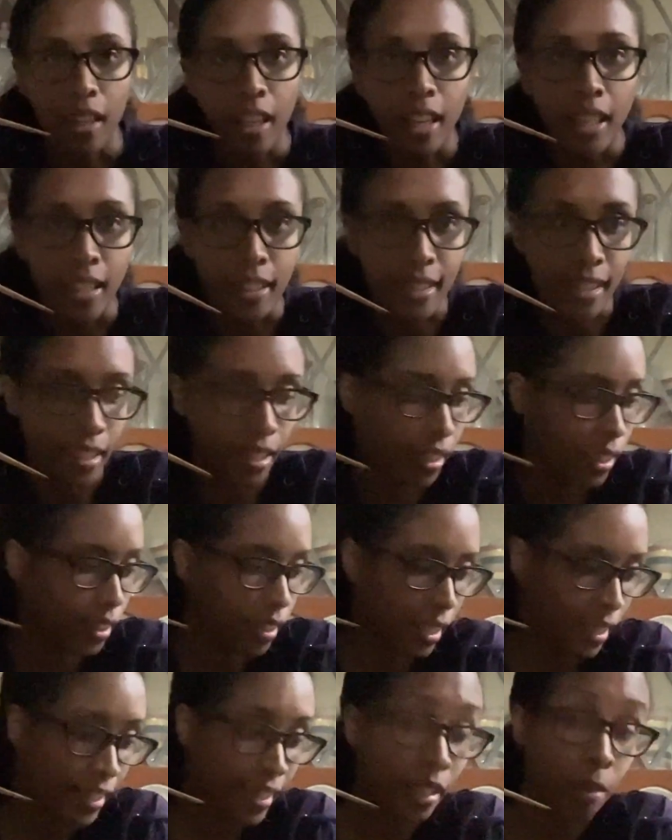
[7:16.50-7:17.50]
It's
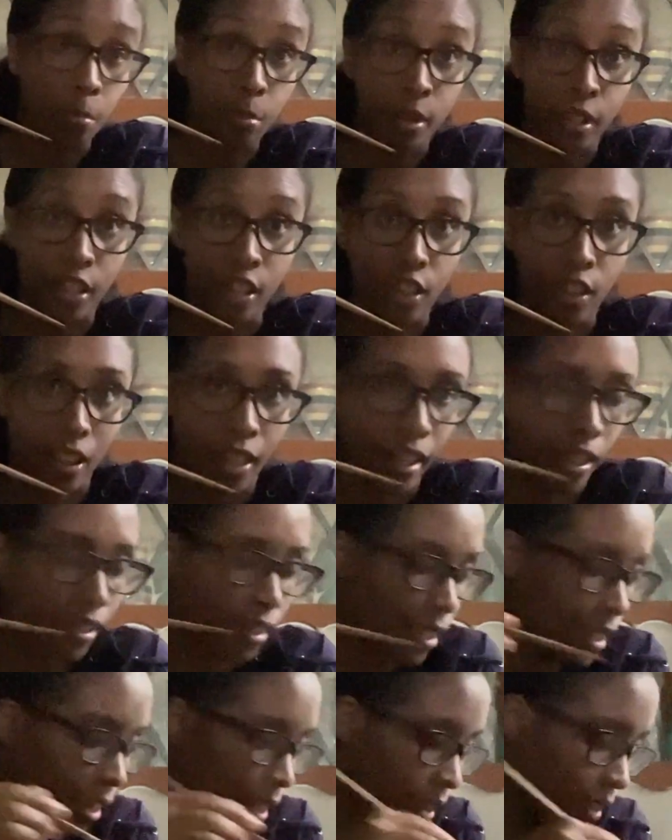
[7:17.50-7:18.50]
getting pretty dark
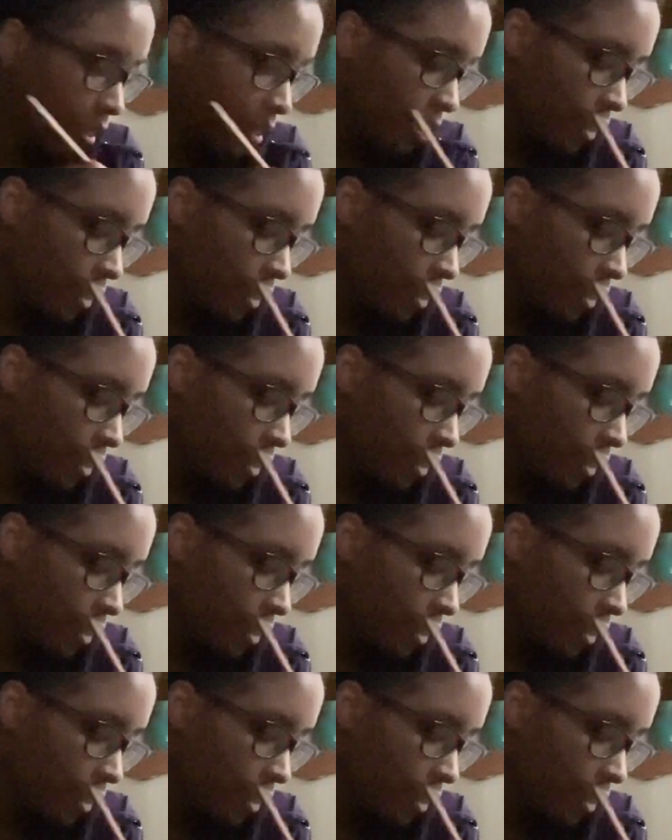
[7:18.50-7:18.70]
outside.